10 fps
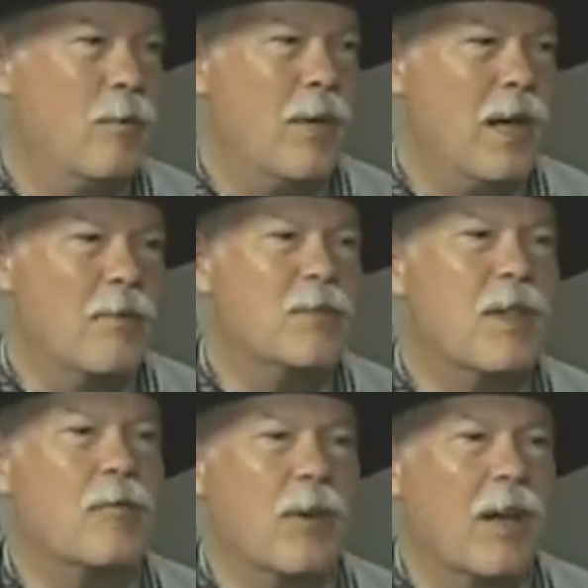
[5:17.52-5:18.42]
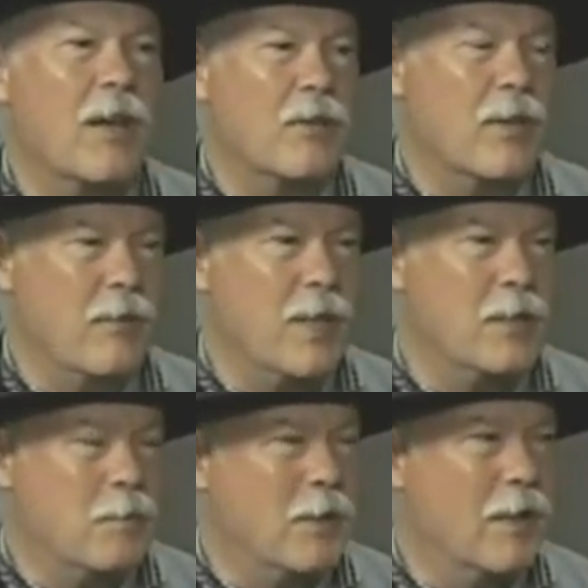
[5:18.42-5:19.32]
we have several other
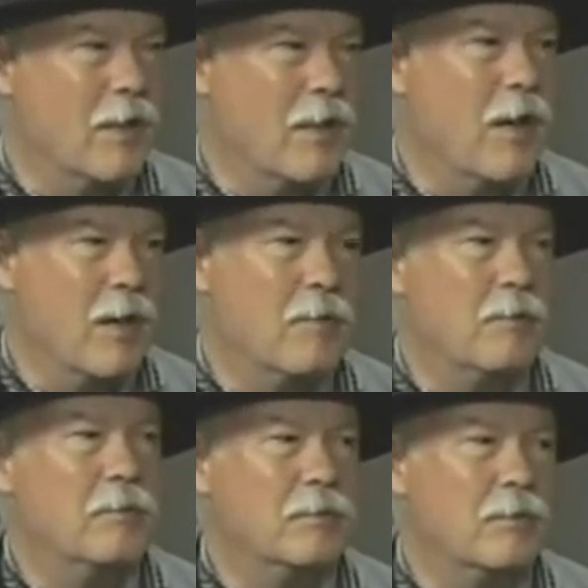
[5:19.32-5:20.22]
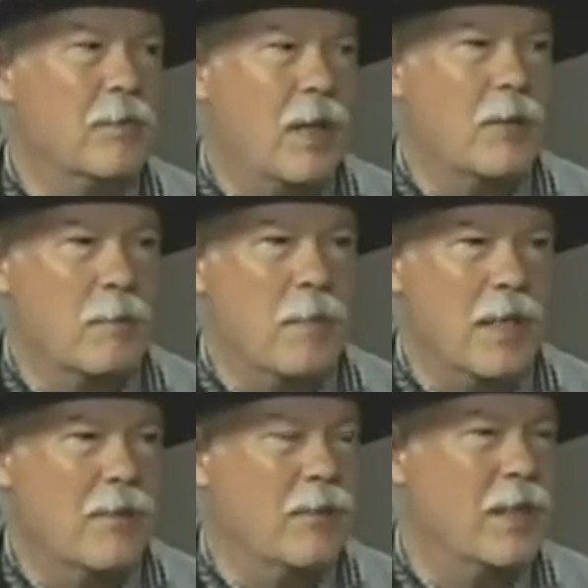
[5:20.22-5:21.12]
events, but our other
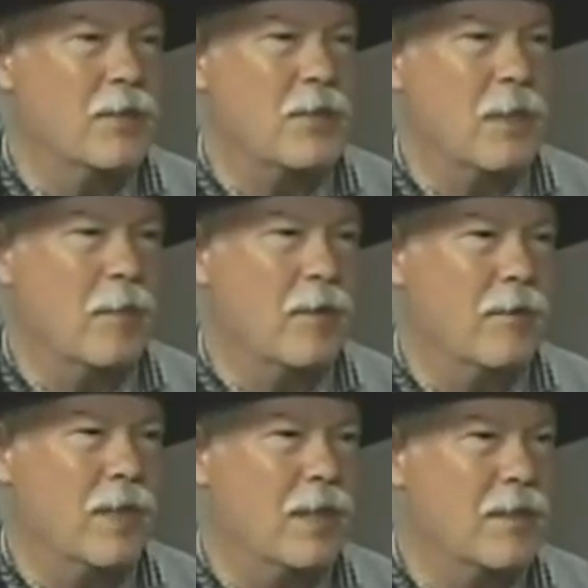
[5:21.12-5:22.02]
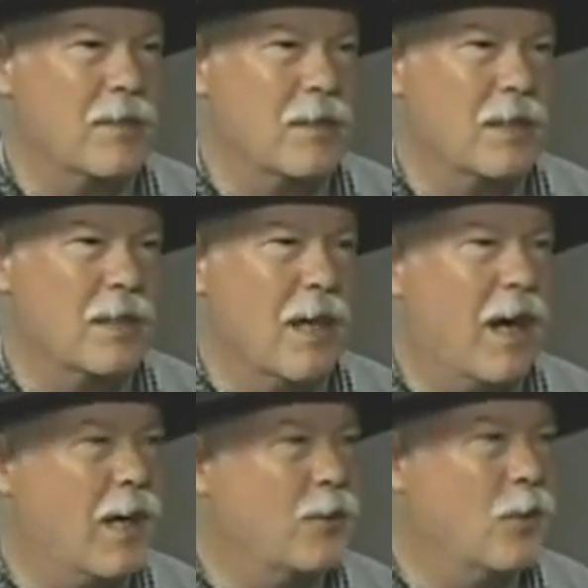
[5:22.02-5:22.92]
big event, summer event, is in
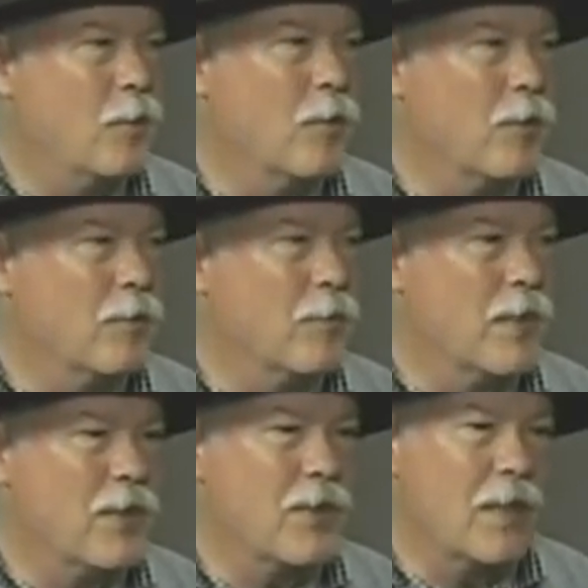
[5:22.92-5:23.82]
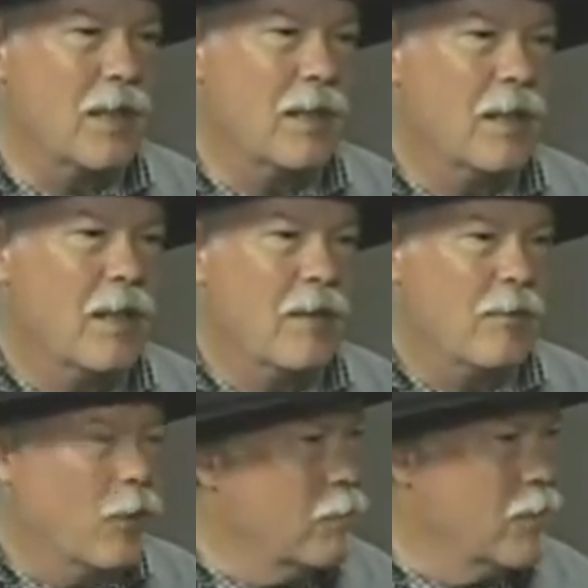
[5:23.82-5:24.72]
October with
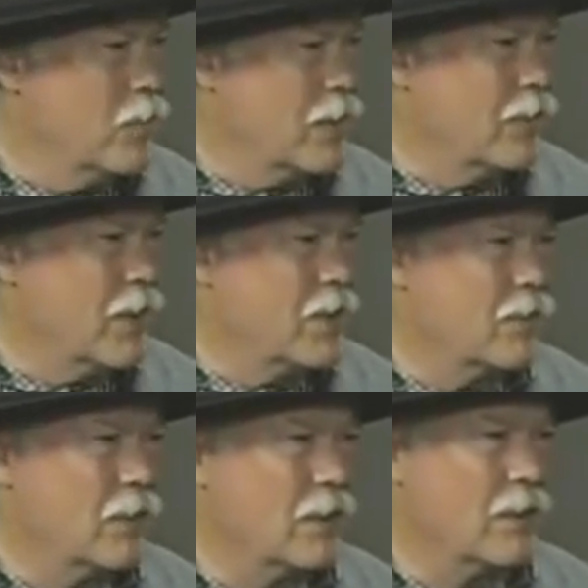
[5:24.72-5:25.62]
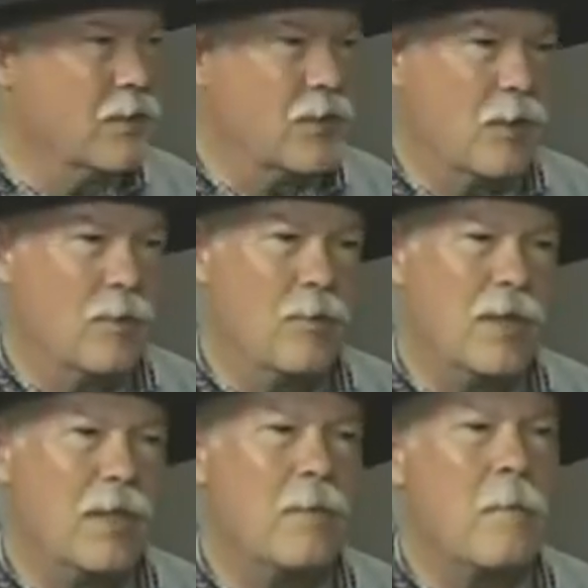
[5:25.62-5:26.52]
Folk Music Festival. And so
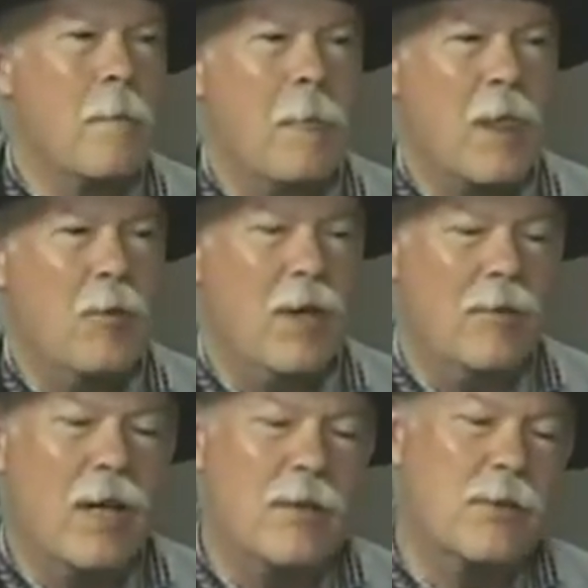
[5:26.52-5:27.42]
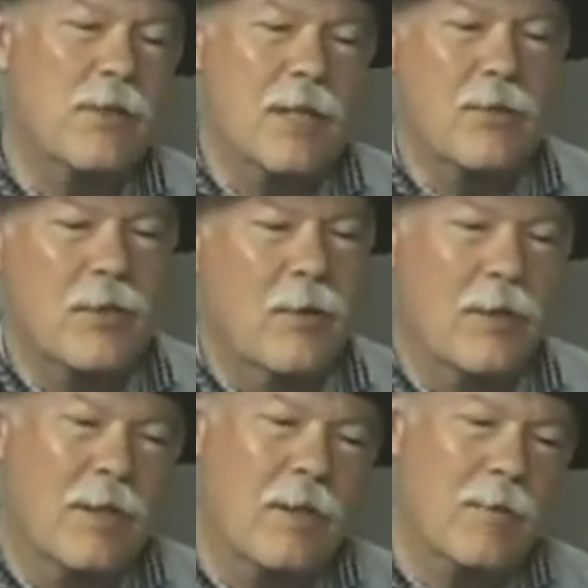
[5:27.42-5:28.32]
we have other things
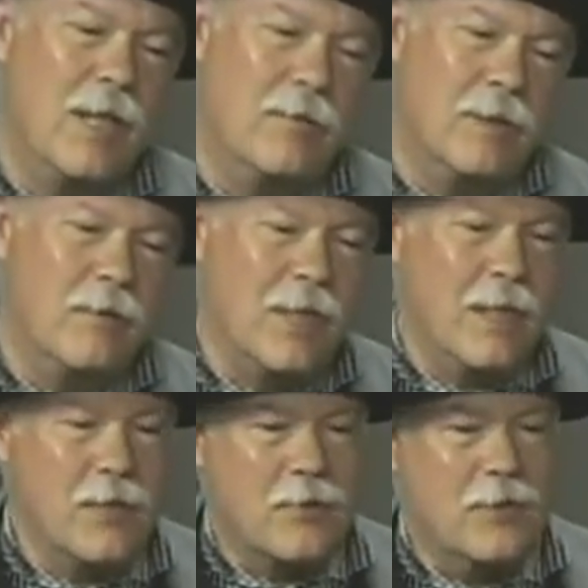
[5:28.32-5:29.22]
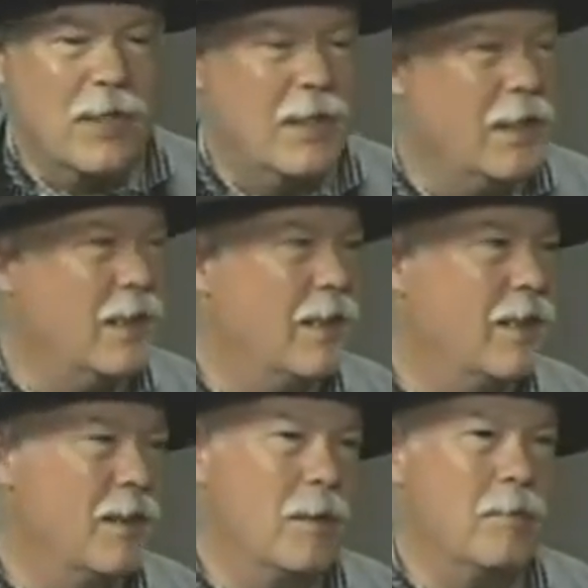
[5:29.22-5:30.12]
going on. We have living history,
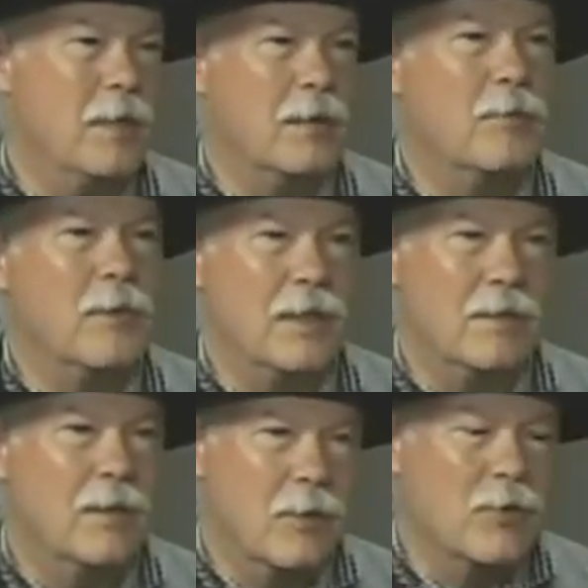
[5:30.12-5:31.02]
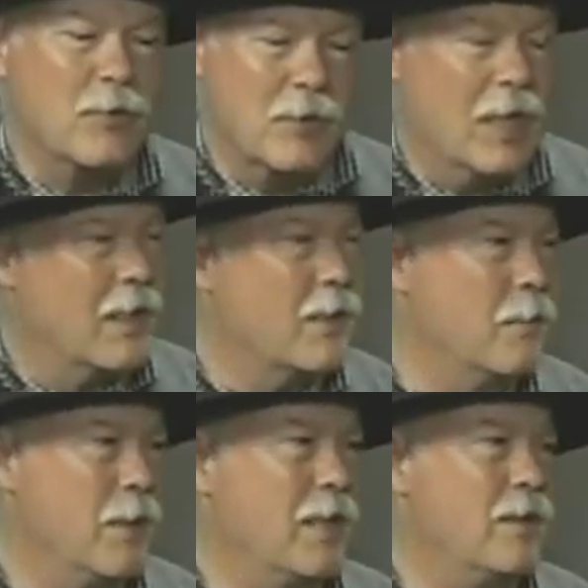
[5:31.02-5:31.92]
but those are kind of
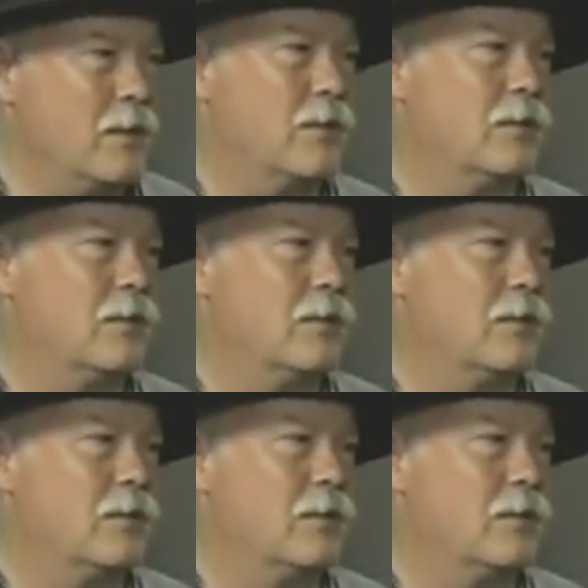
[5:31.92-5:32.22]
the biggies.